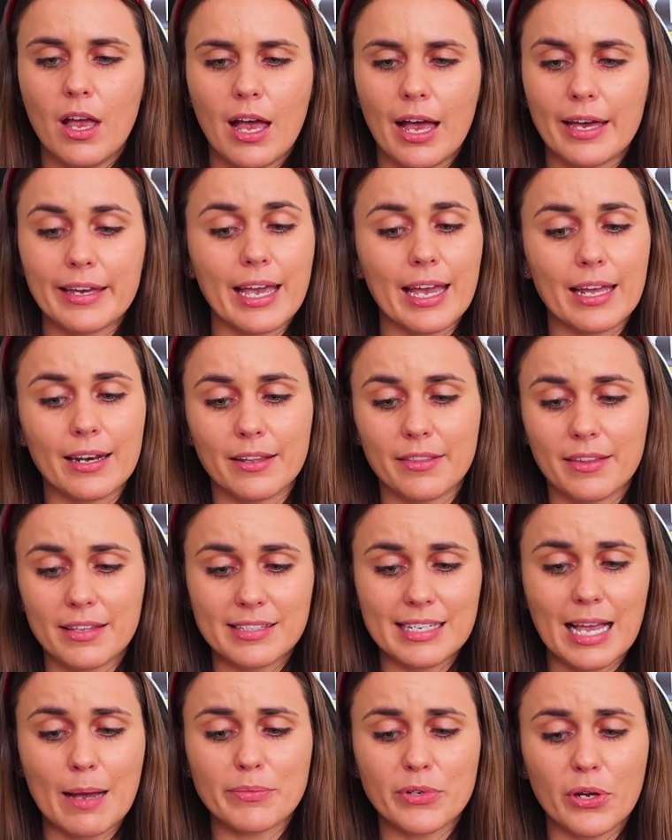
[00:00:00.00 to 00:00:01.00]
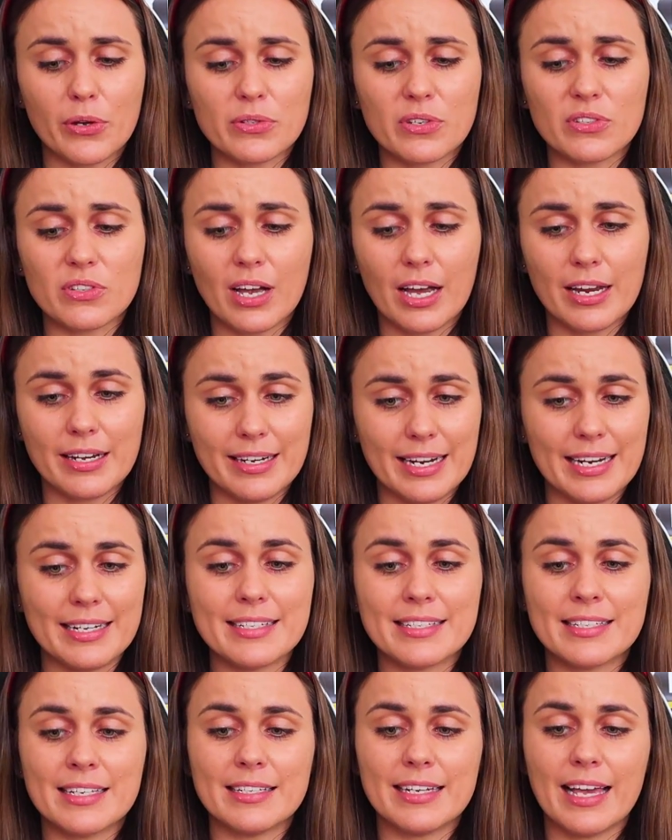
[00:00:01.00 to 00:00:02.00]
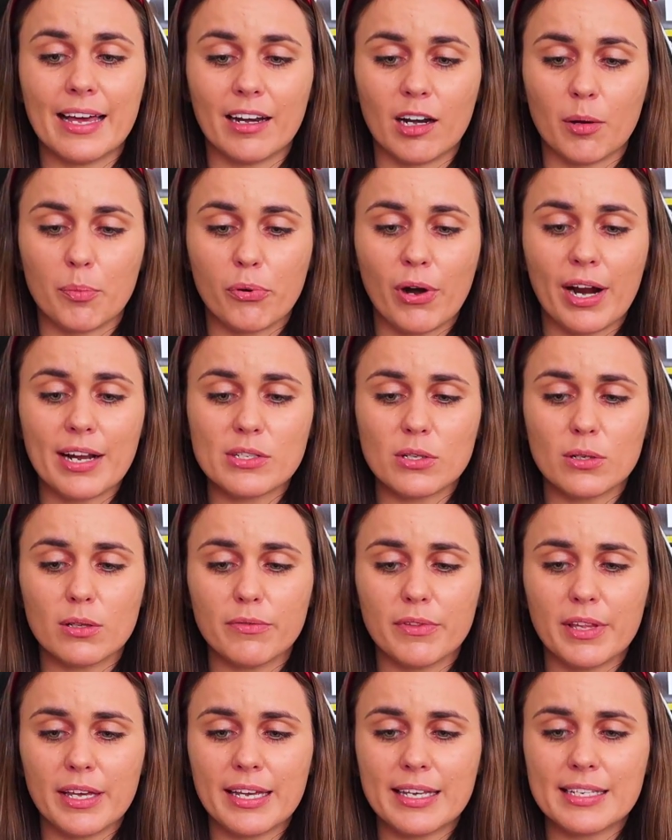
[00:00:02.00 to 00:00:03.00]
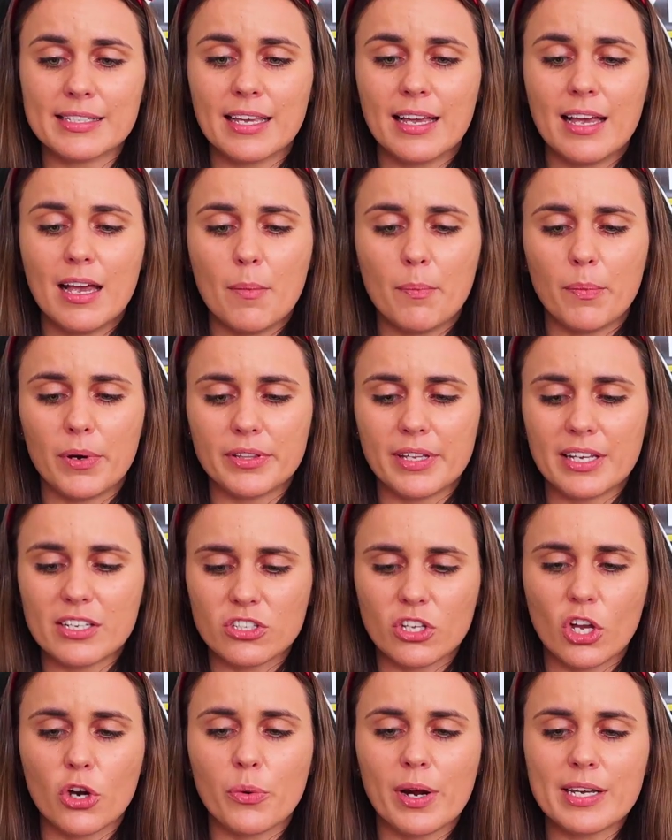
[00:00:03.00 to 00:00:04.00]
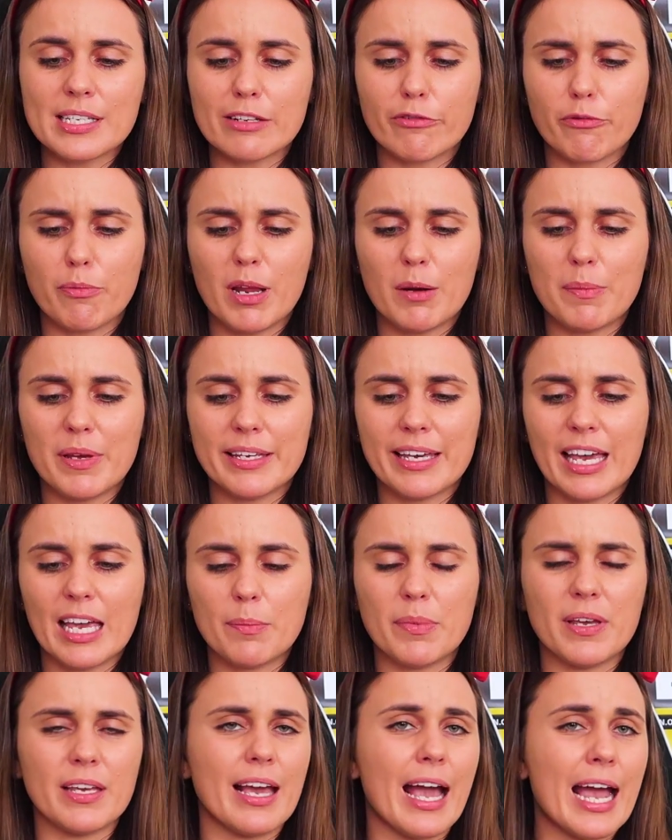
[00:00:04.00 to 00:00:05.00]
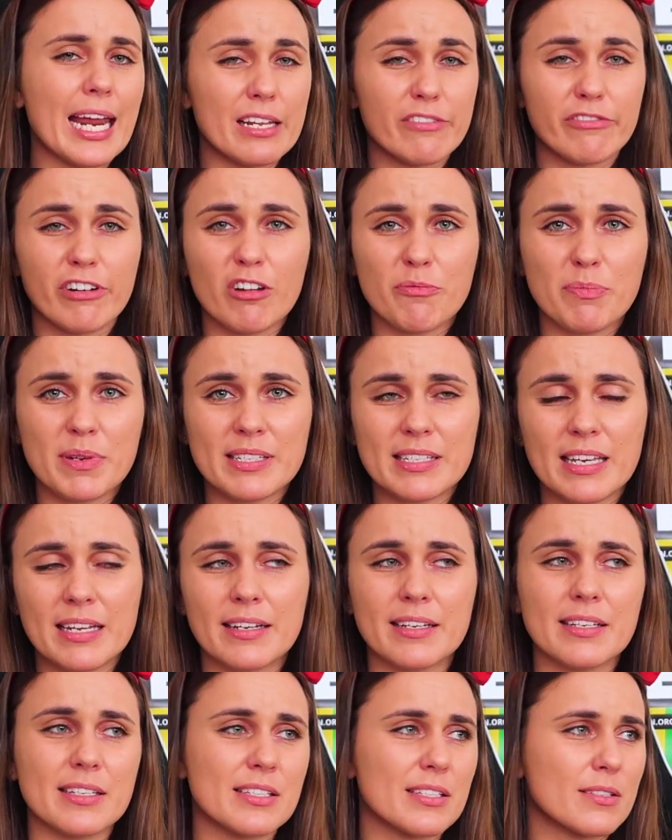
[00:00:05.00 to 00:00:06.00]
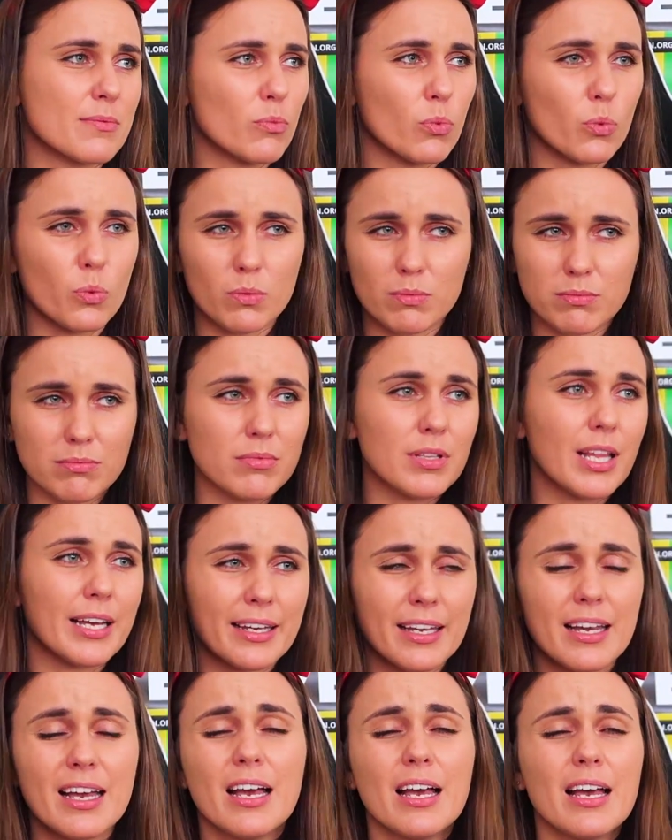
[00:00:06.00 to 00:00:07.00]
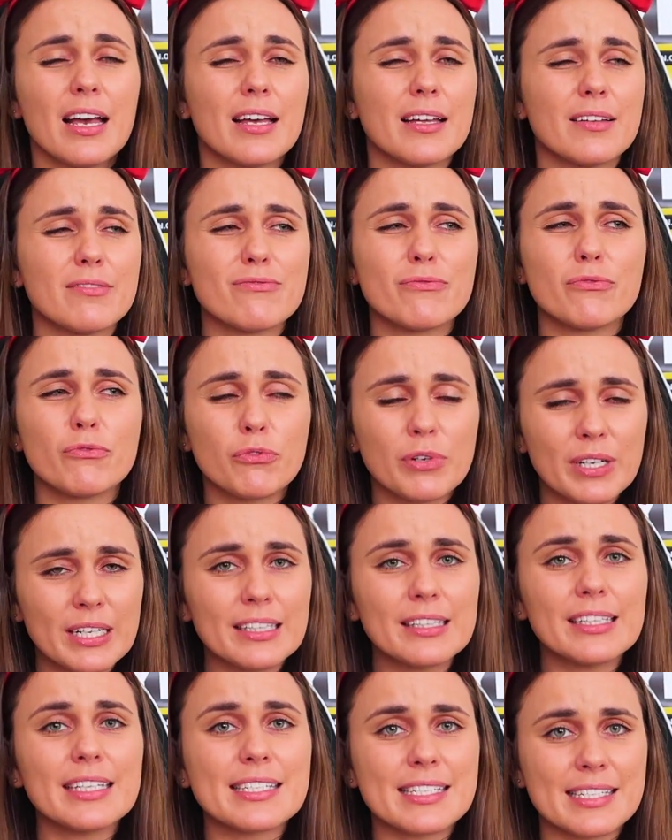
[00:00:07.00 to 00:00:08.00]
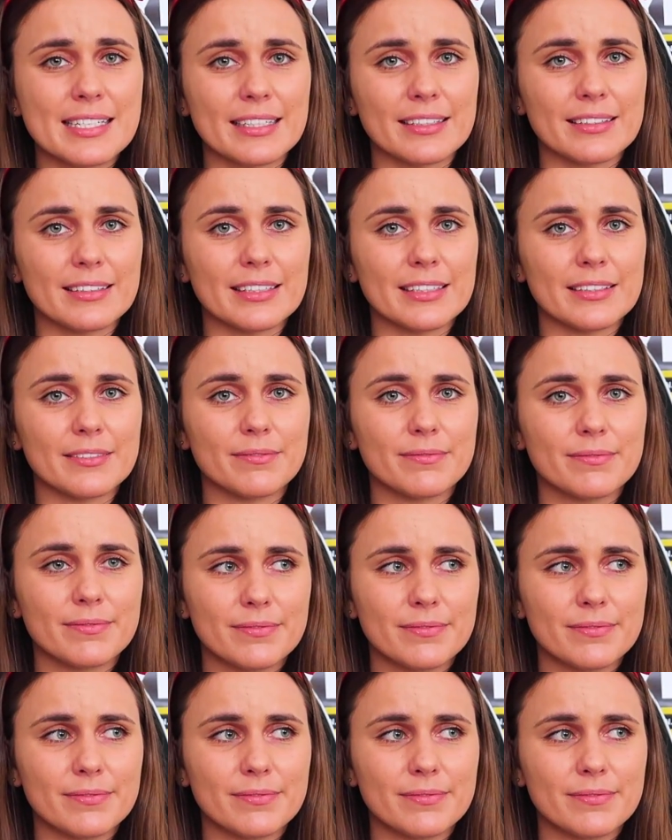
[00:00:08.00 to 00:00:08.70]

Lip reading: Again, the Zapdoses, I need to sit down and appraise all of these, but there's no reason for me to be keeping 85%ers, like, realistically.